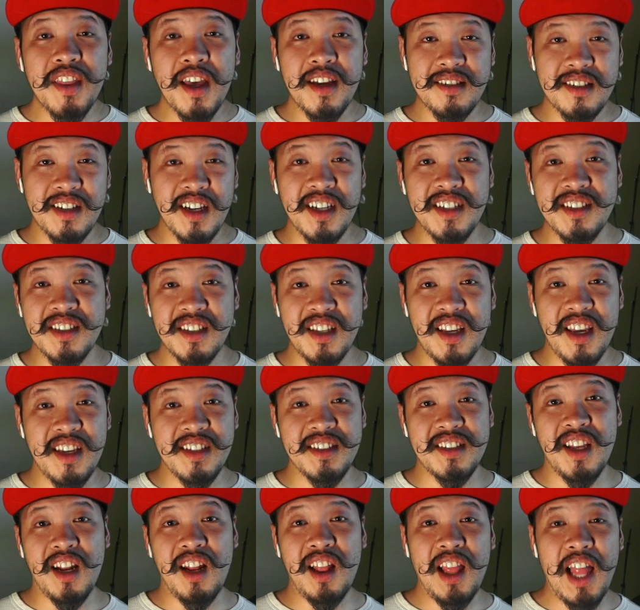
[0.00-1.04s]
that does is
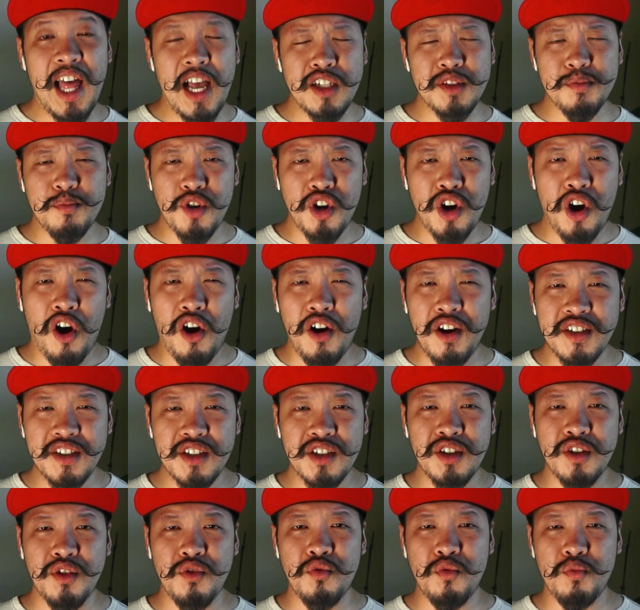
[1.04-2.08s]
it allows Mercari
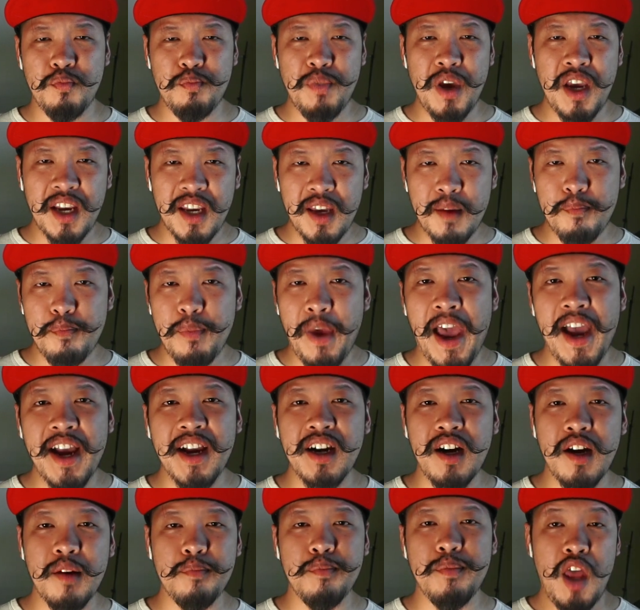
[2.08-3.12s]
to pick it back
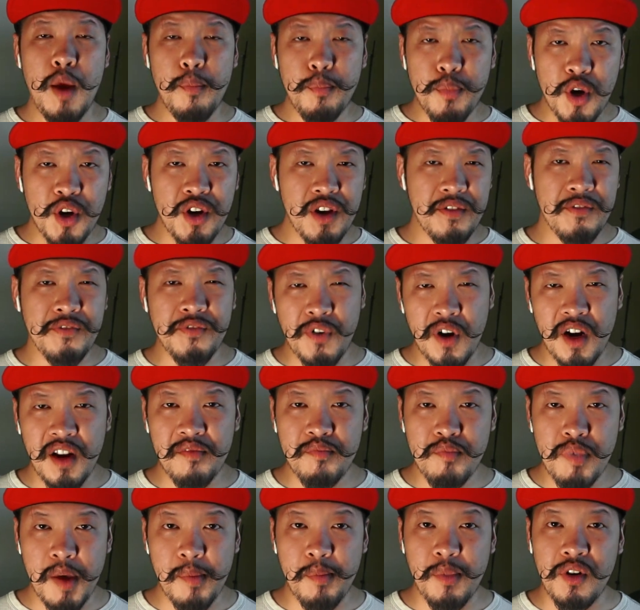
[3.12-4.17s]
up and put it in front of
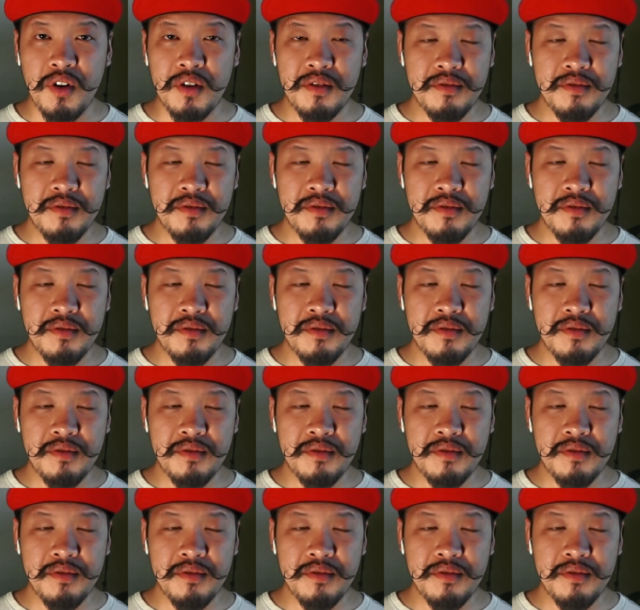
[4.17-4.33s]
people.